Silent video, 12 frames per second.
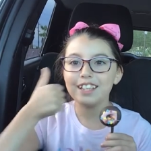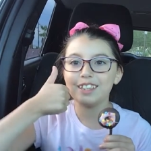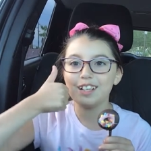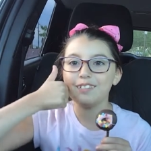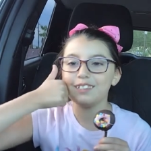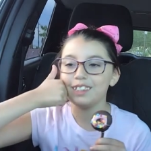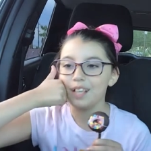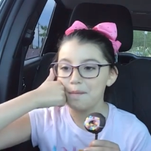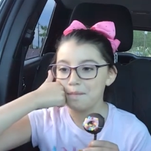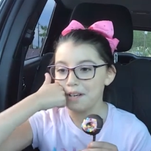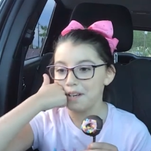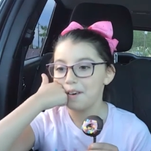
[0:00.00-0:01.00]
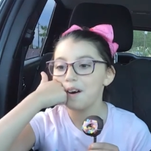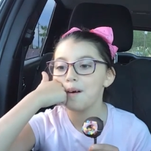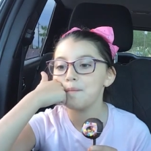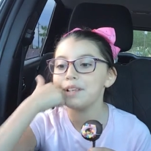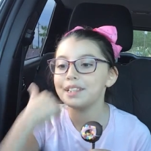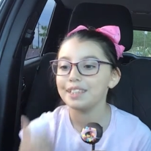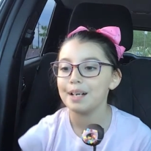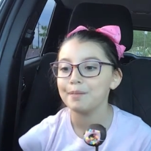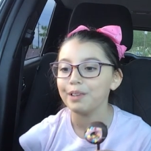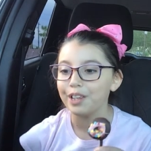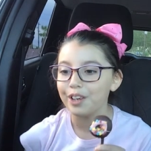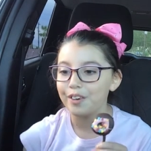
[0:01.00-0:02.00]
thumbs up and comment
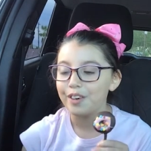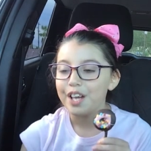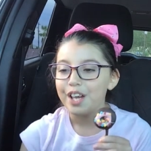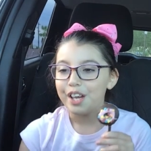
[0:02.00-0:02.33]
down below